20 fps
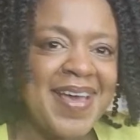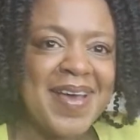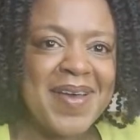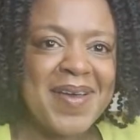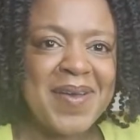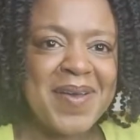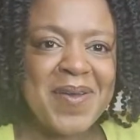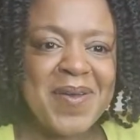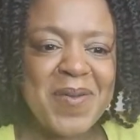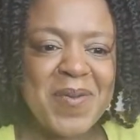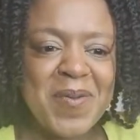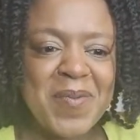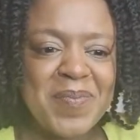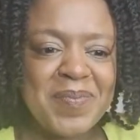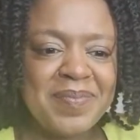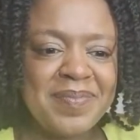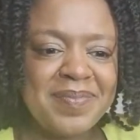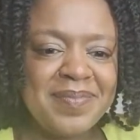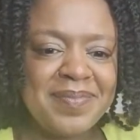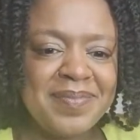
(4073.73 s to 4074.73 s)

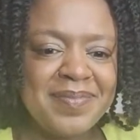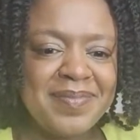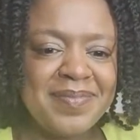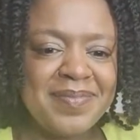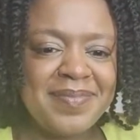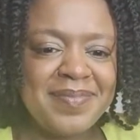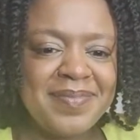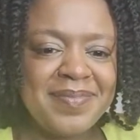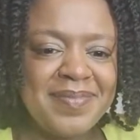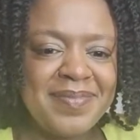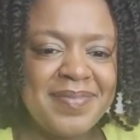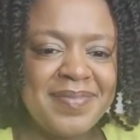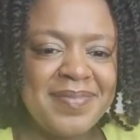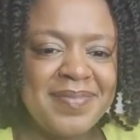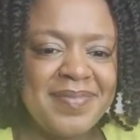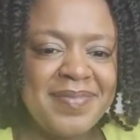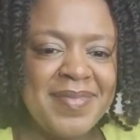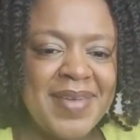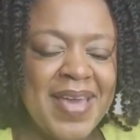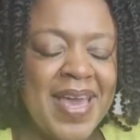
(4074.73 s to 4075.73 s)
Um...
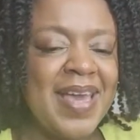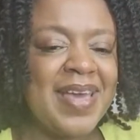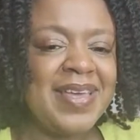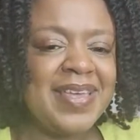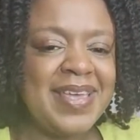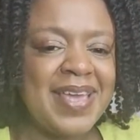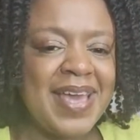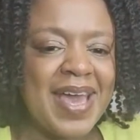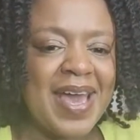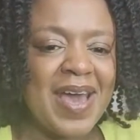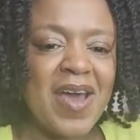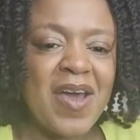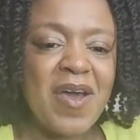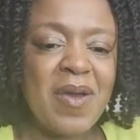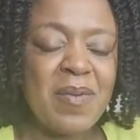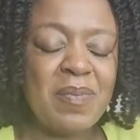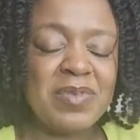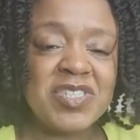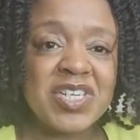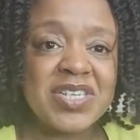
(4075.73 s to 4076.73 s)
Yeah,
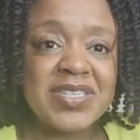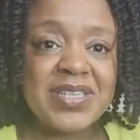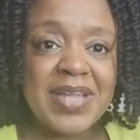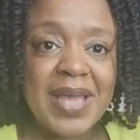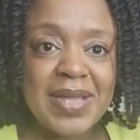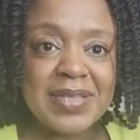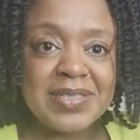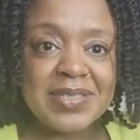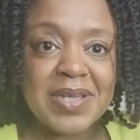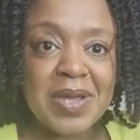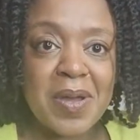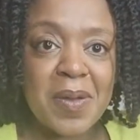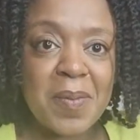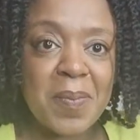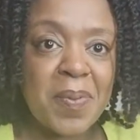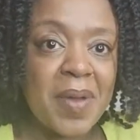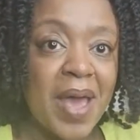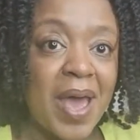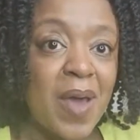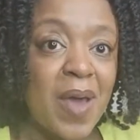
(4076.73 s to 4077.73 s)
um, just a heads
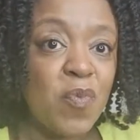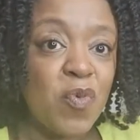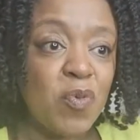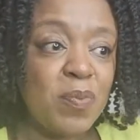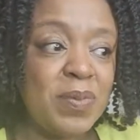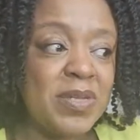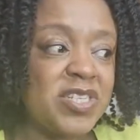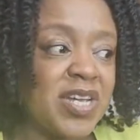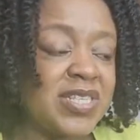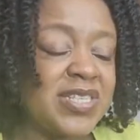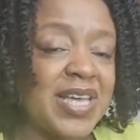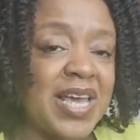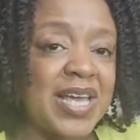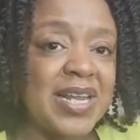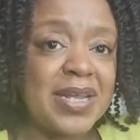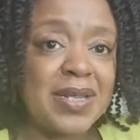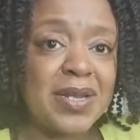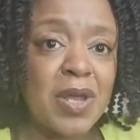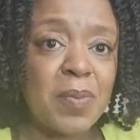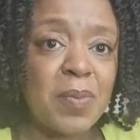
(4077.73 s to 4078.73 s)
up, I will be trying to
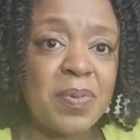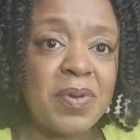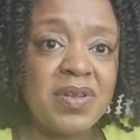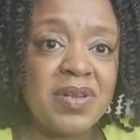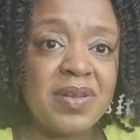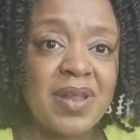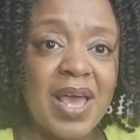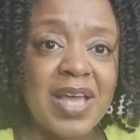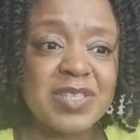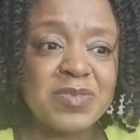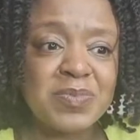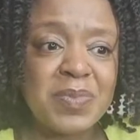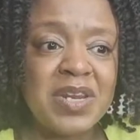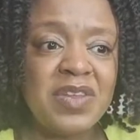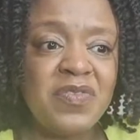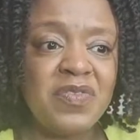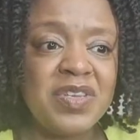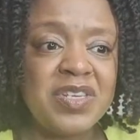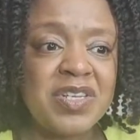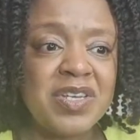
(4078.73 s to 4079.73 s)
edit and upload as
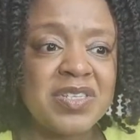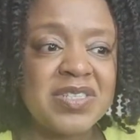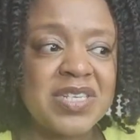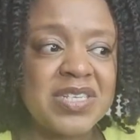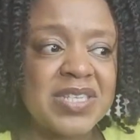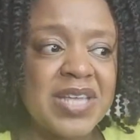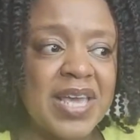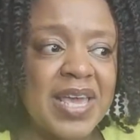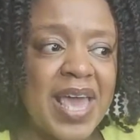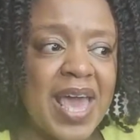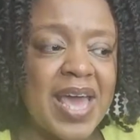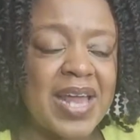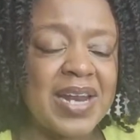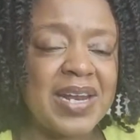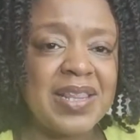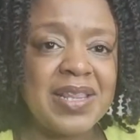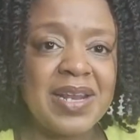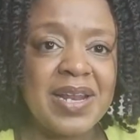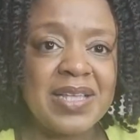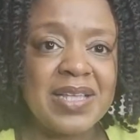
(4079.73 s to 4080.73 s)
many videos as I can
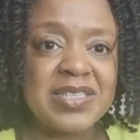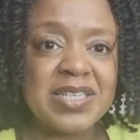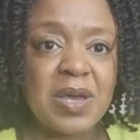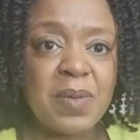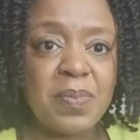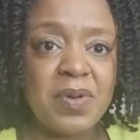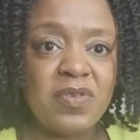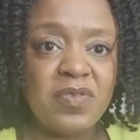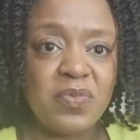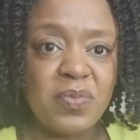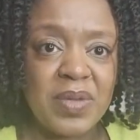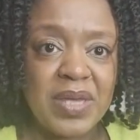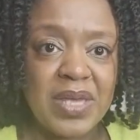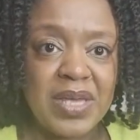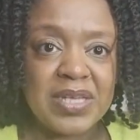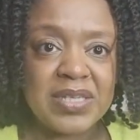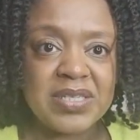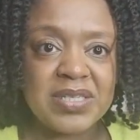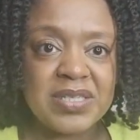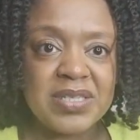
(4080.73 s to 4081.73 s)
in the next couple of
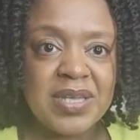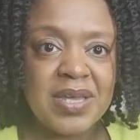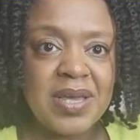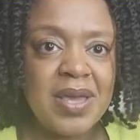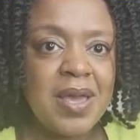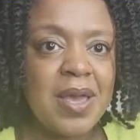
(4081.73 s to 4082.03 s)
weeks.